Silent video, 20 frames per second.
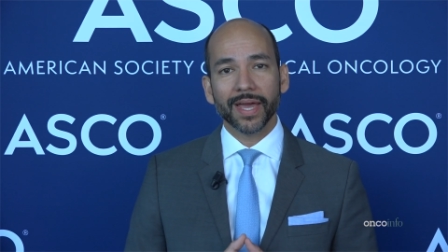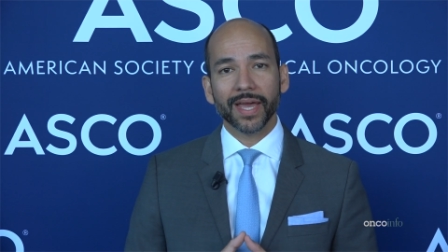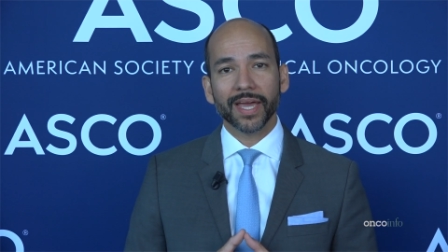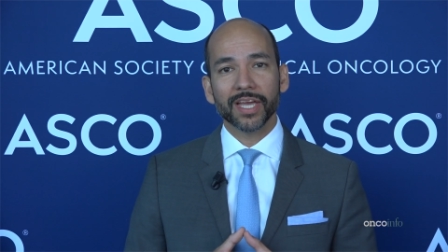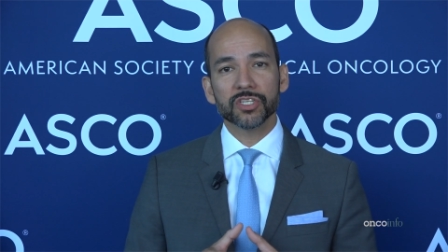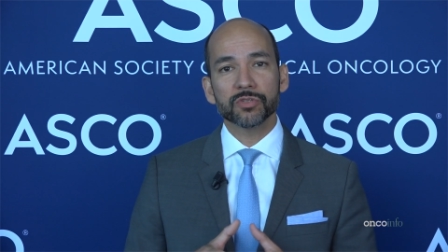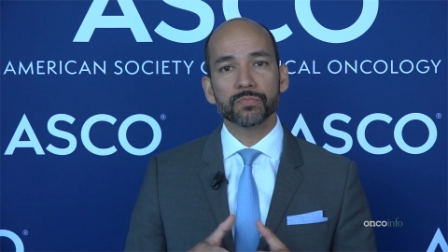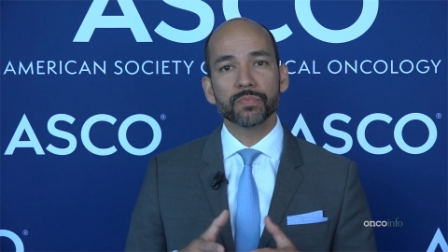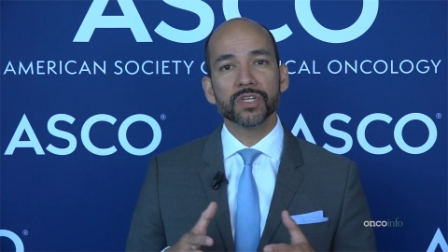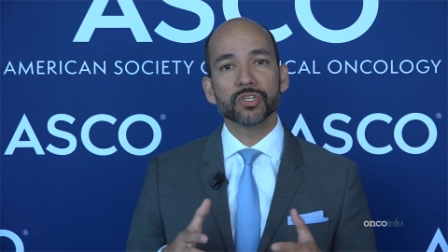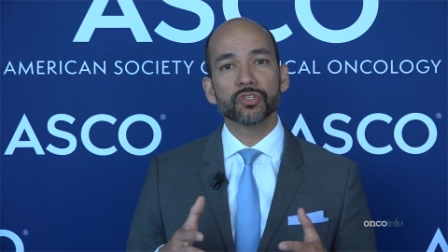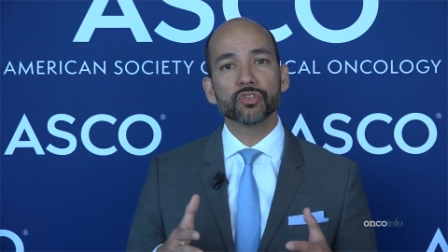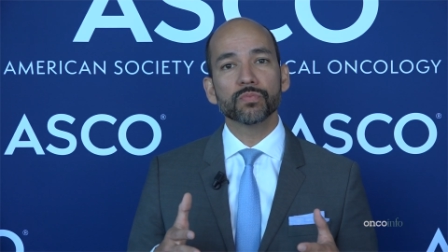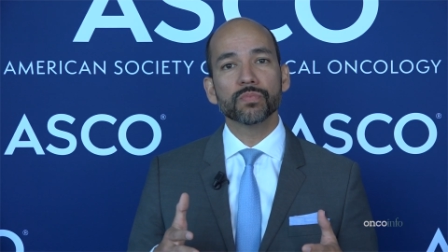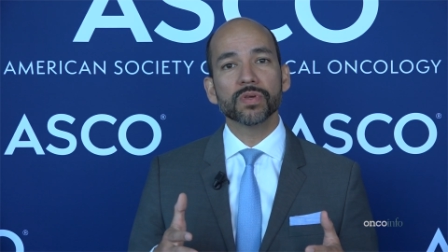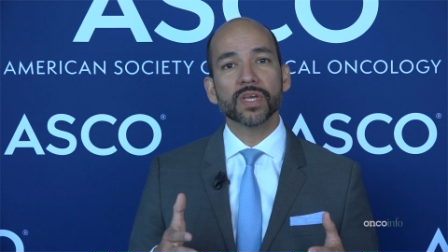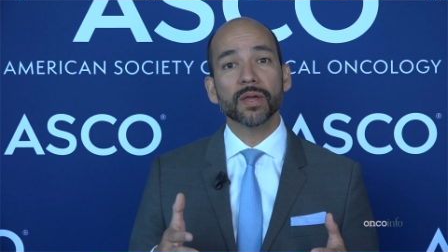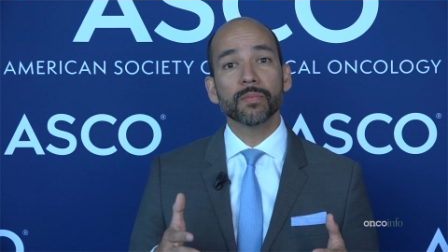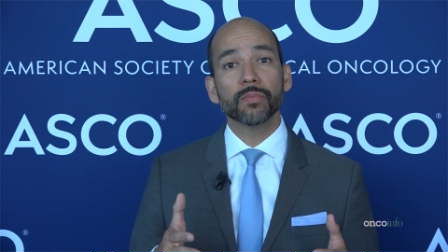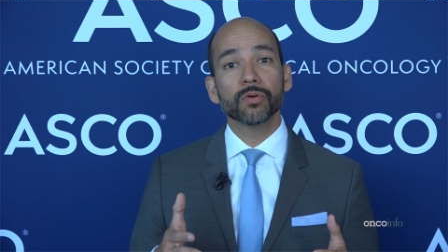has been to
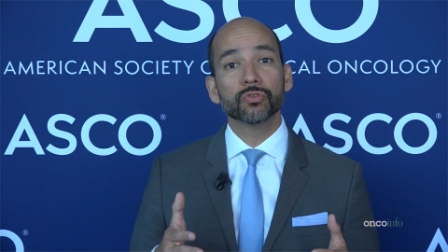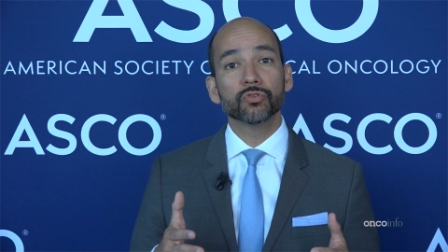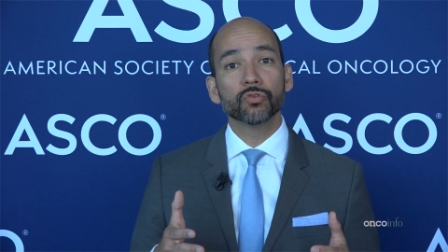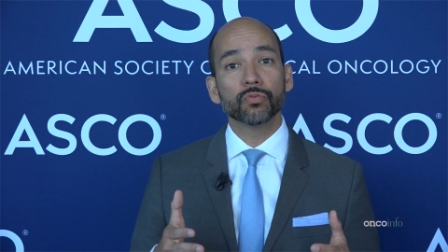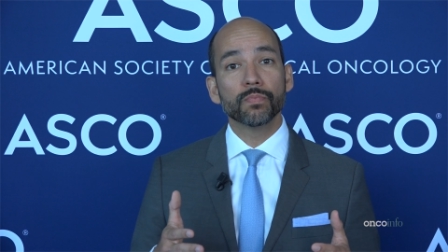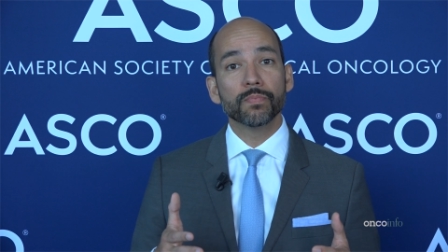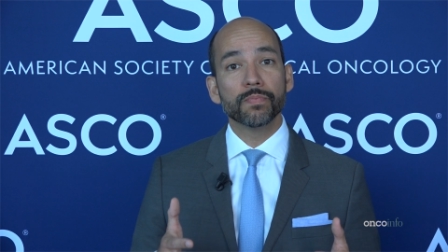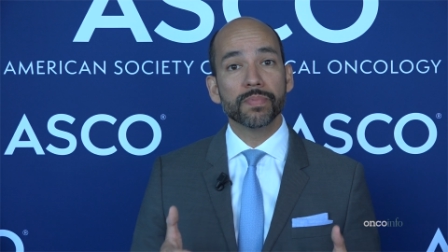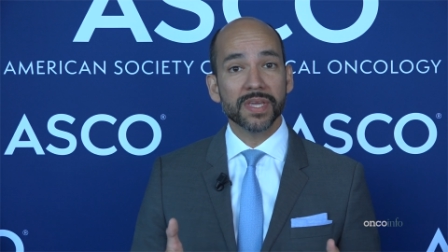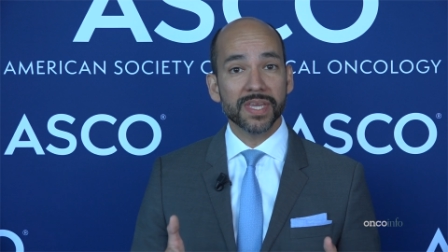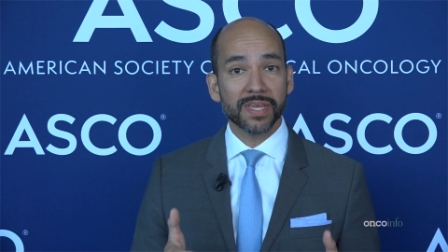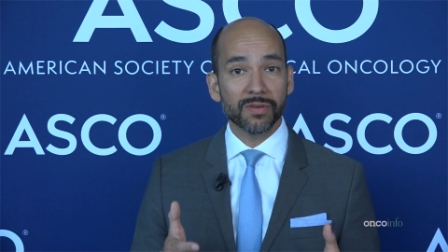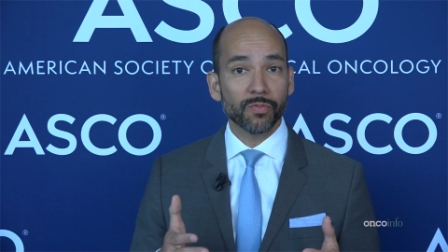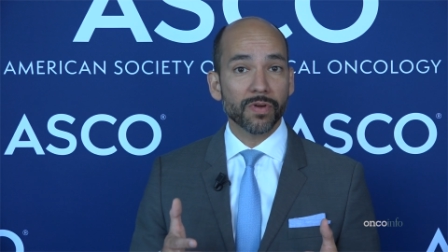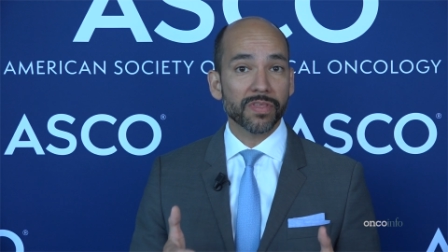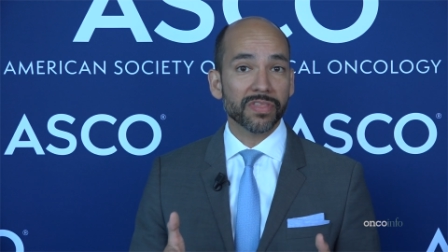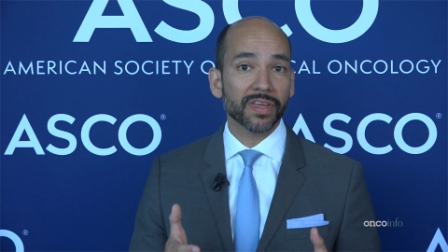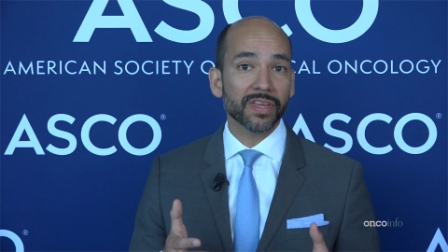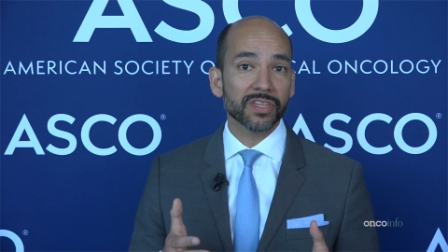be able to be with